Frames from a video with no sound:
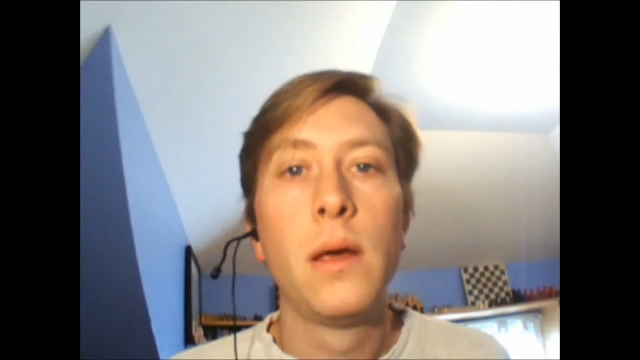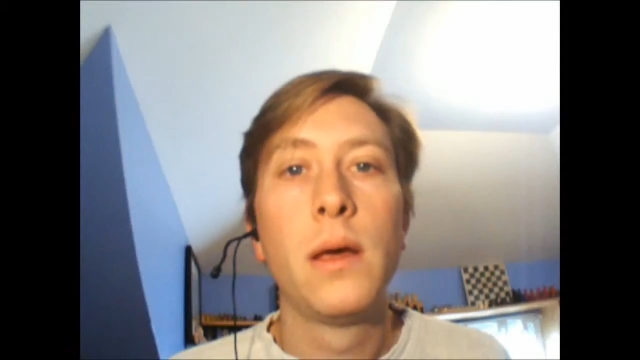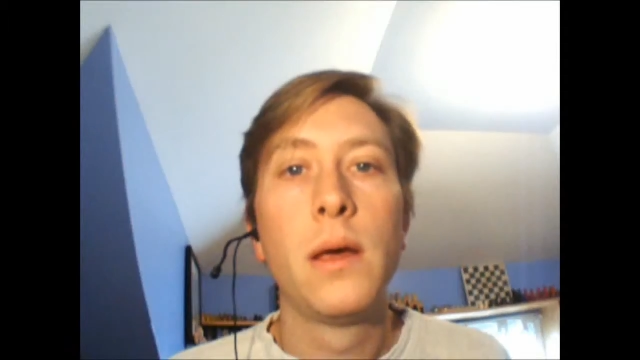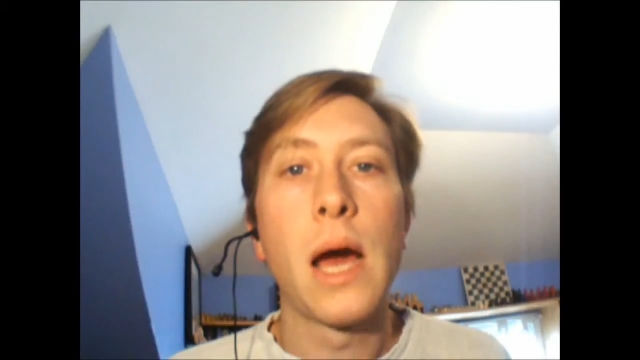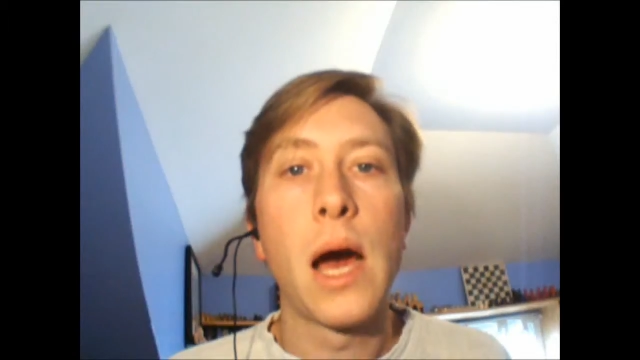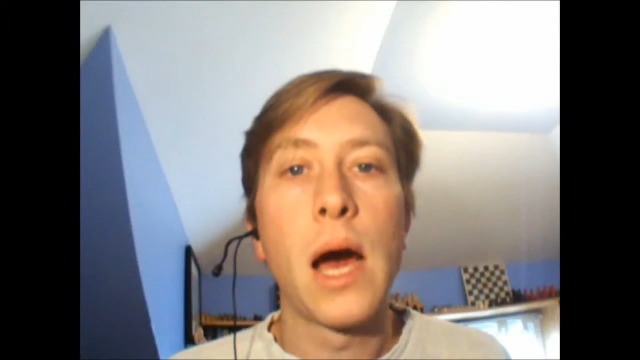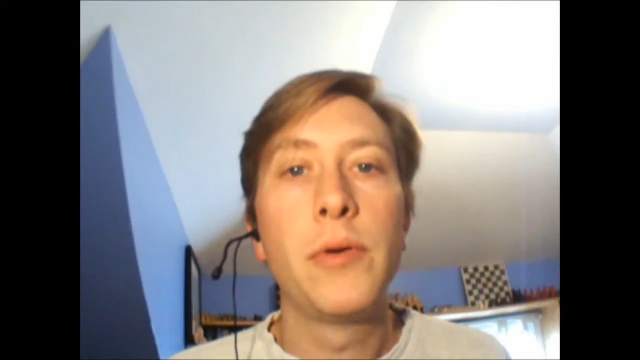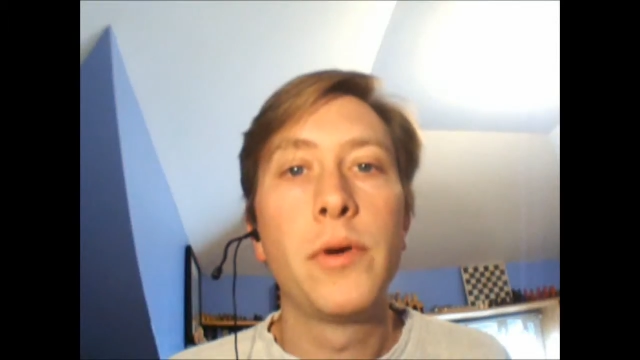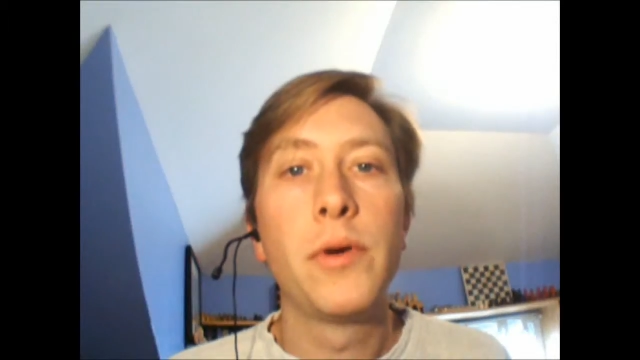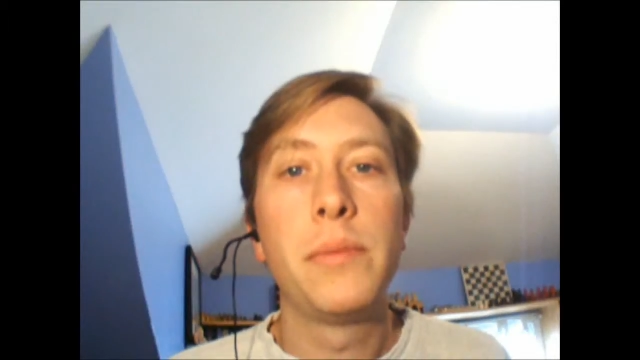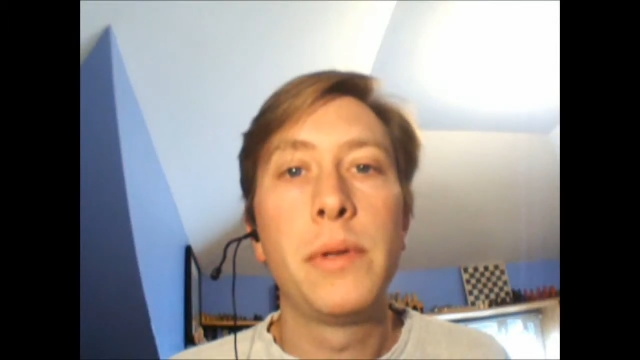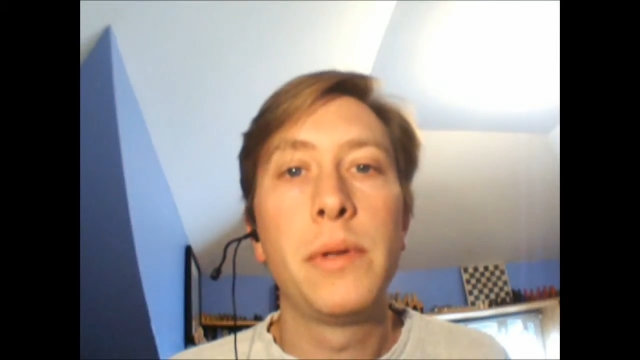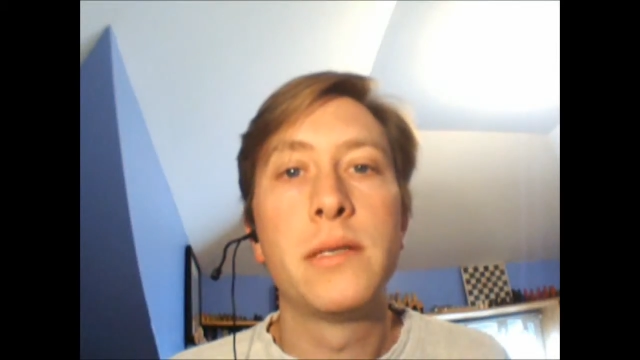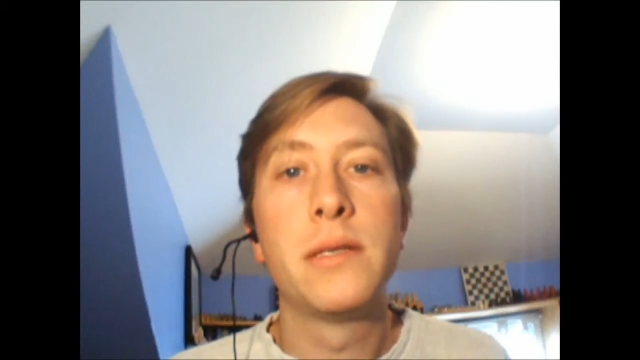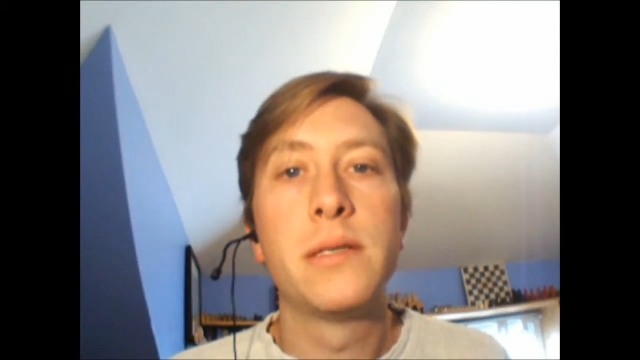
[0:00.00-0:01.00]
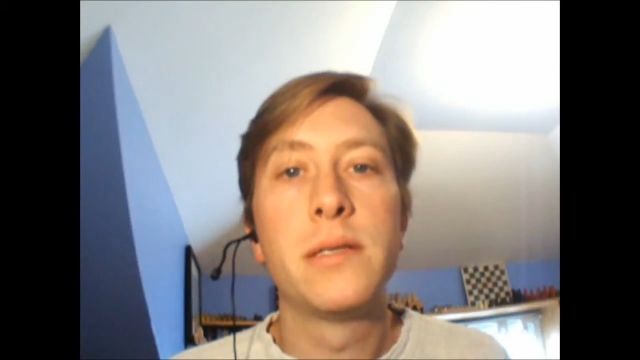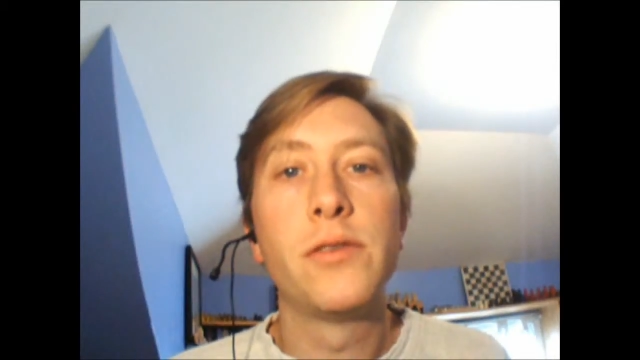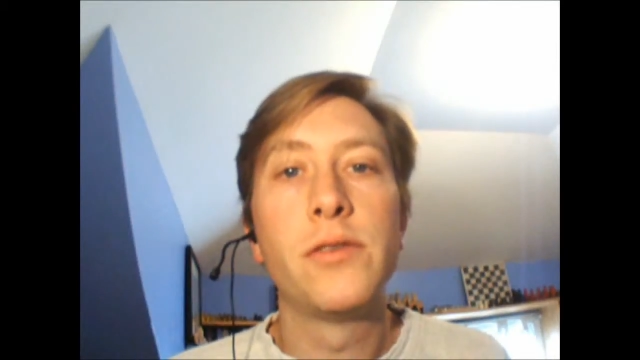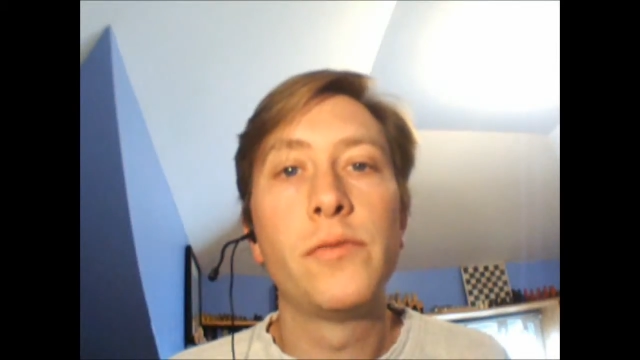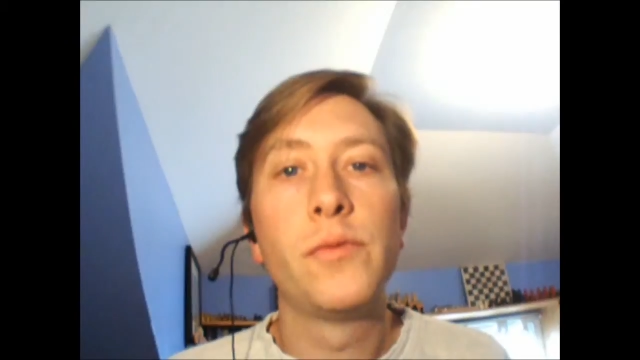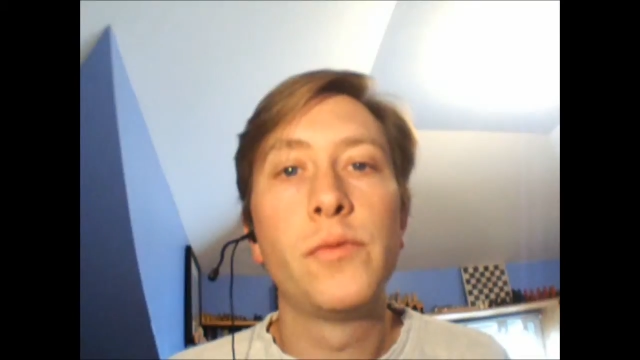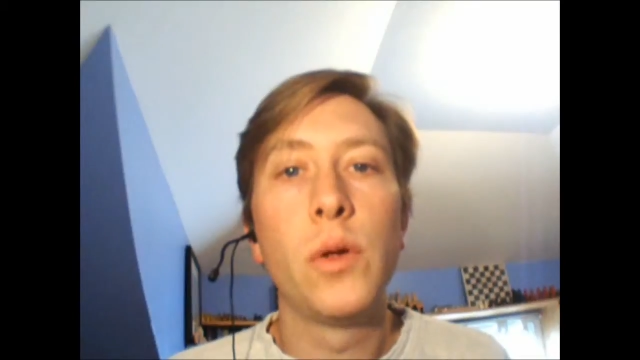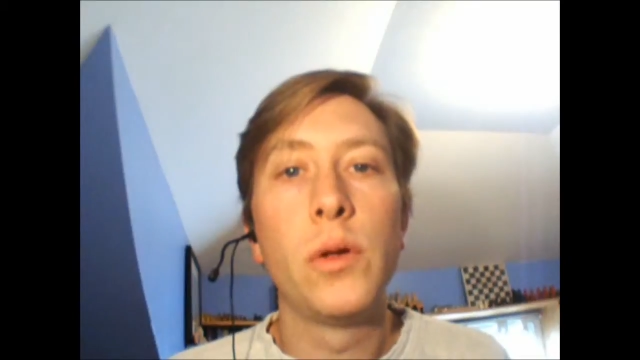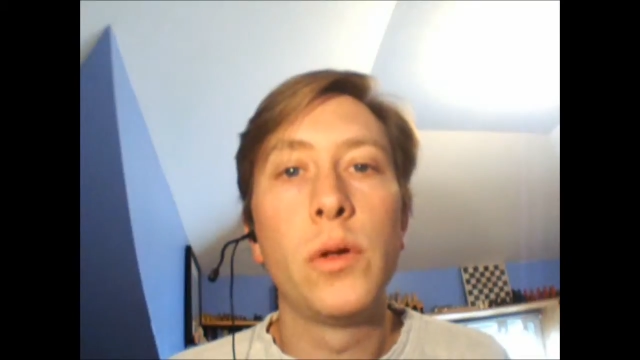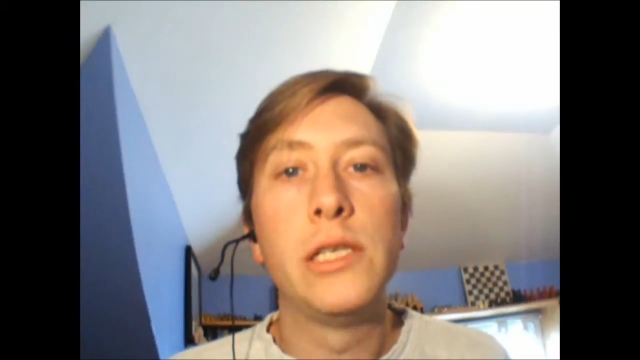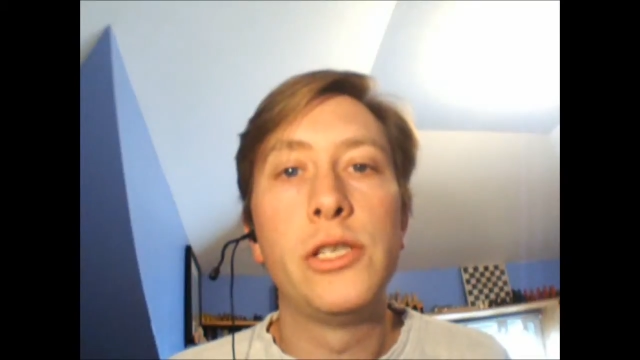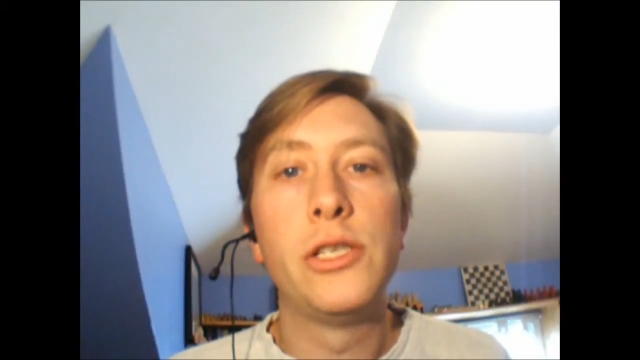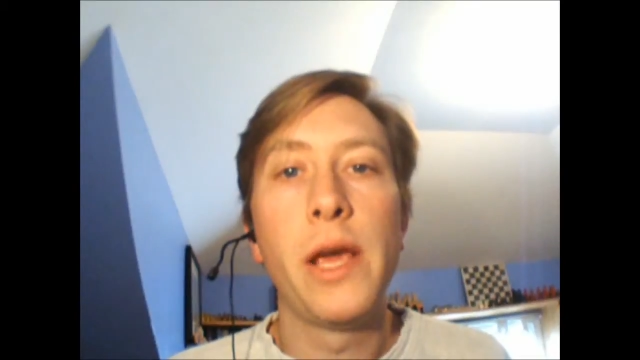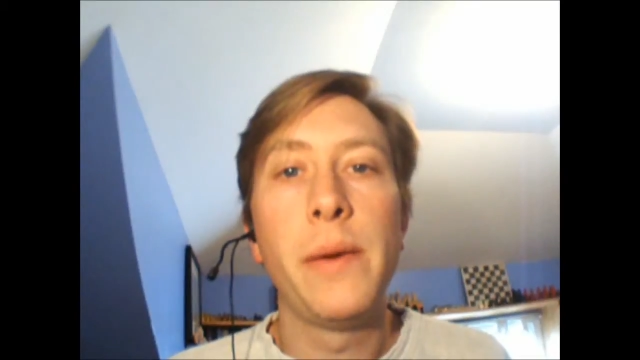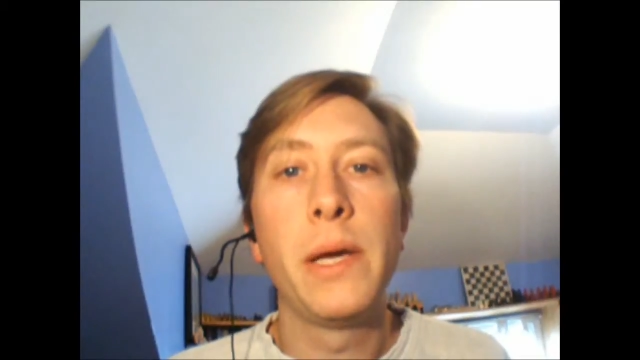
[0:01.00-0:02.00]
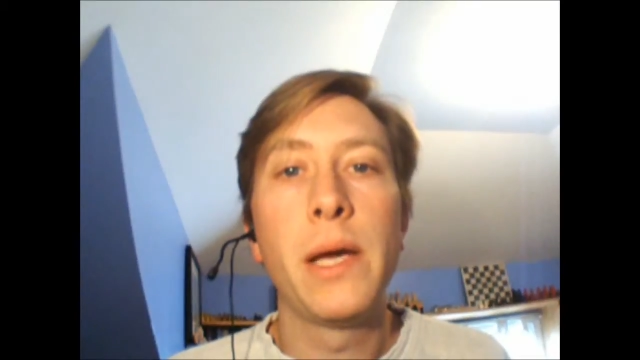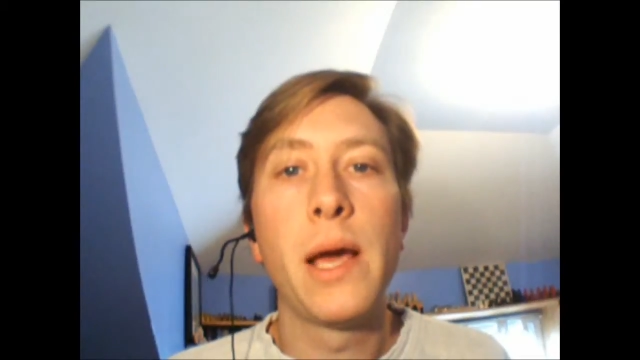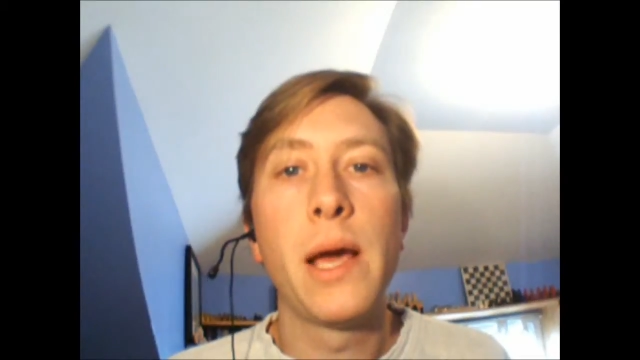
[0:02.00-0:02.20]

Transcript: Copyright plays a central role in shaping